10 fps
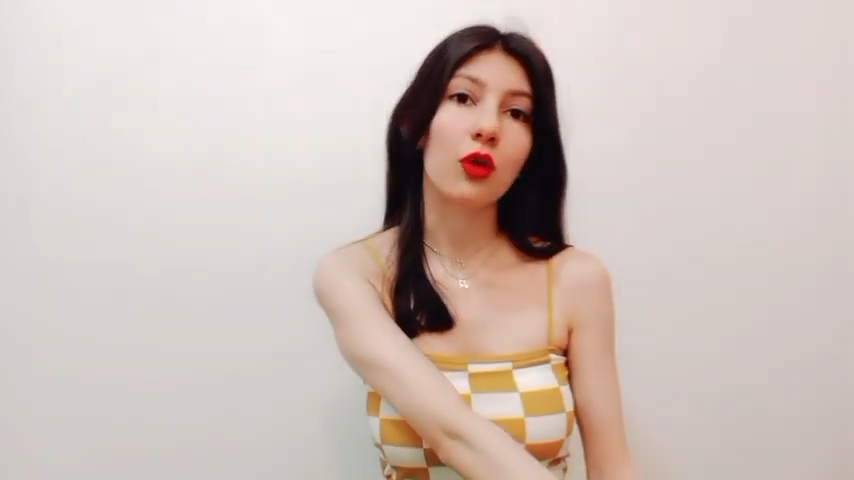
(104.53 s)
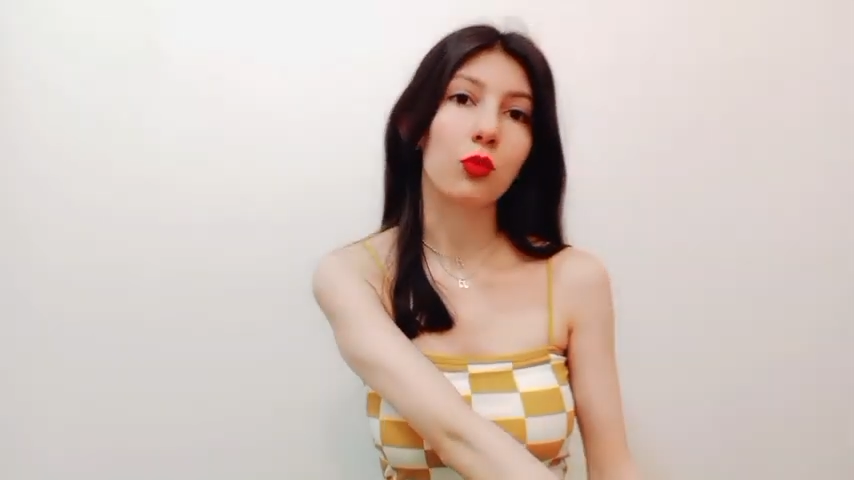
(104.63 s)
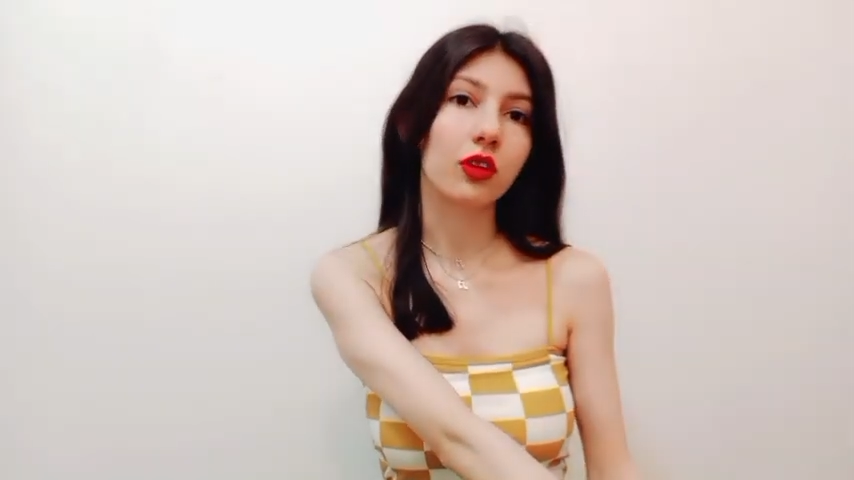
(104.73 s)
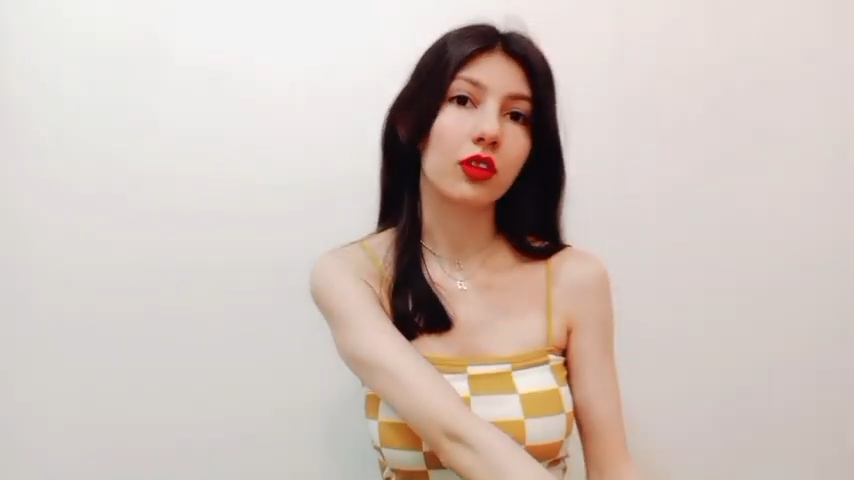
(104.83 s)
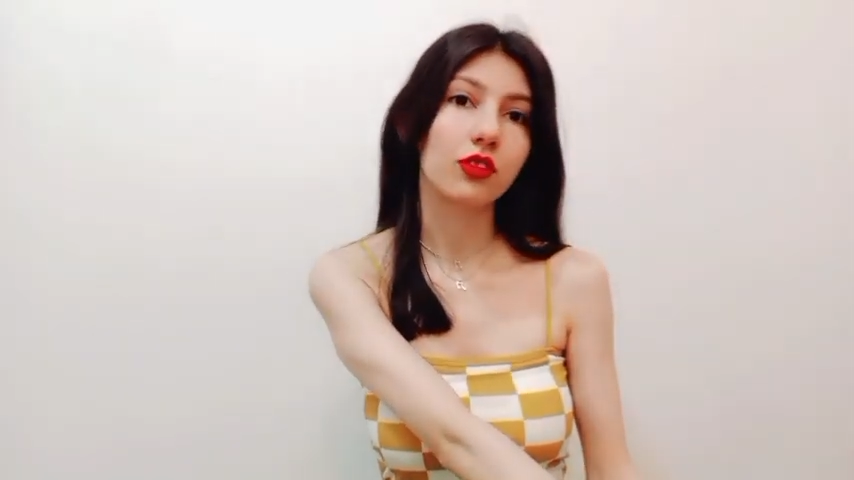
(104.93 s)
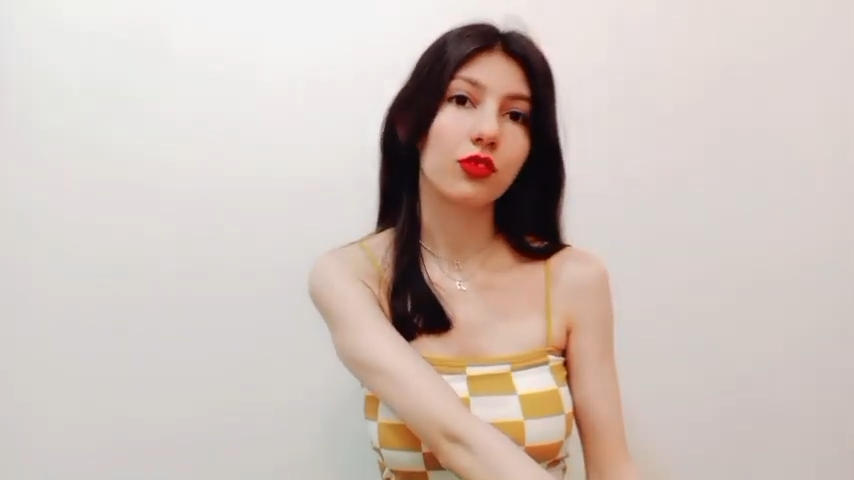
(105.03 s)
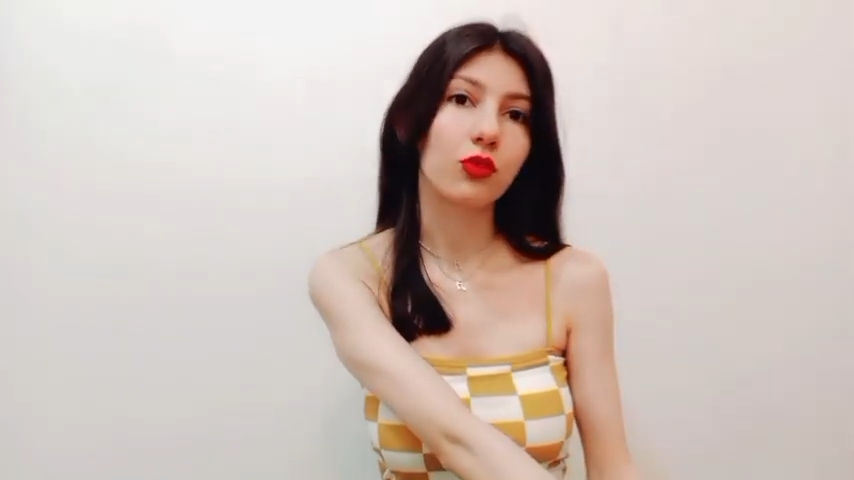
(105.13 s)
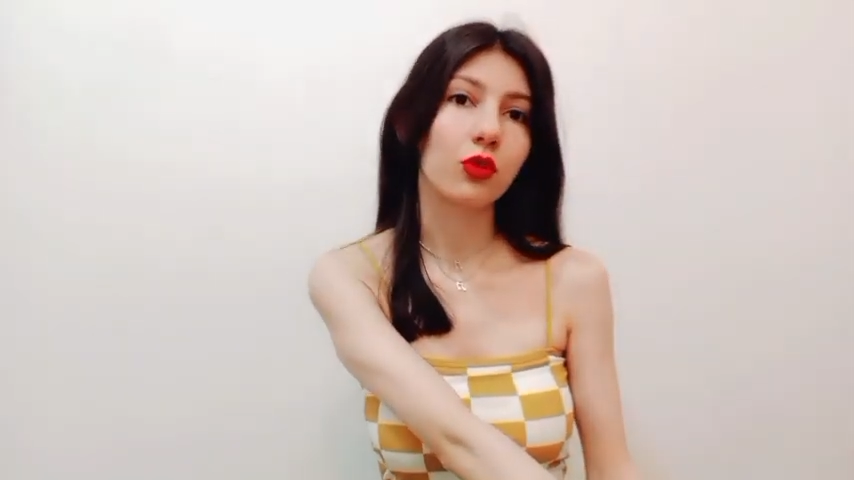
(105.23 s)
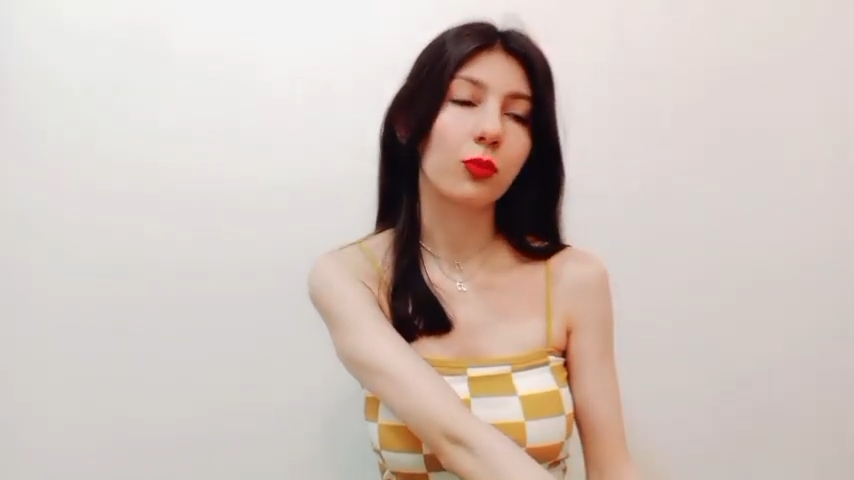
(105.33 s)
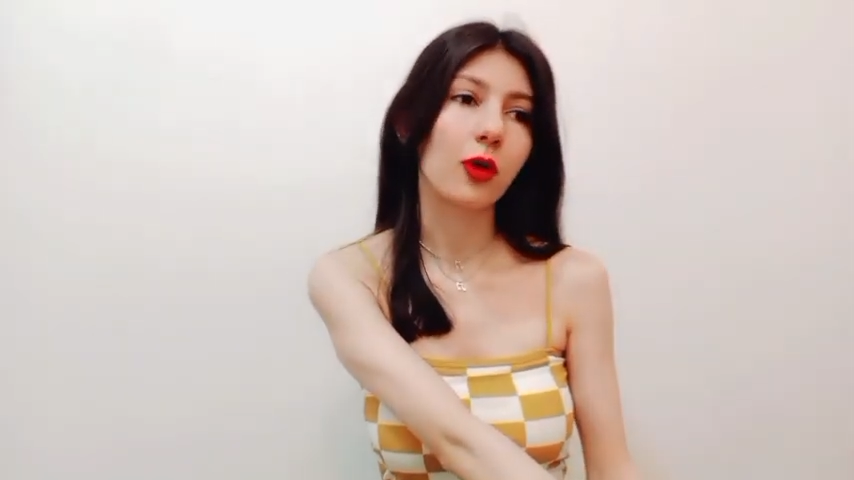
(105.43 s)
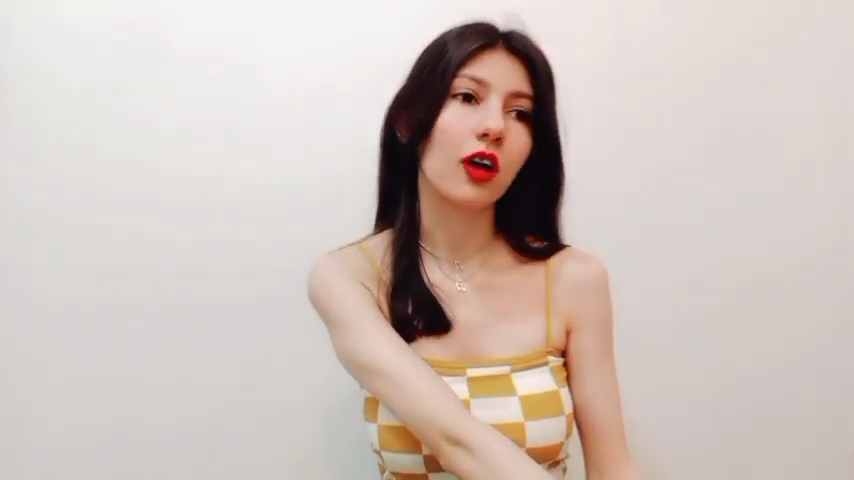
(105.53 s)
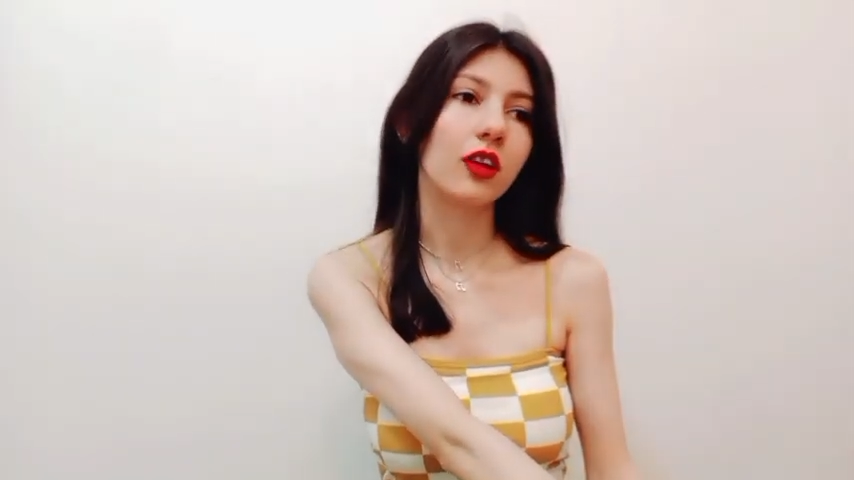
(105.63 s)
will for my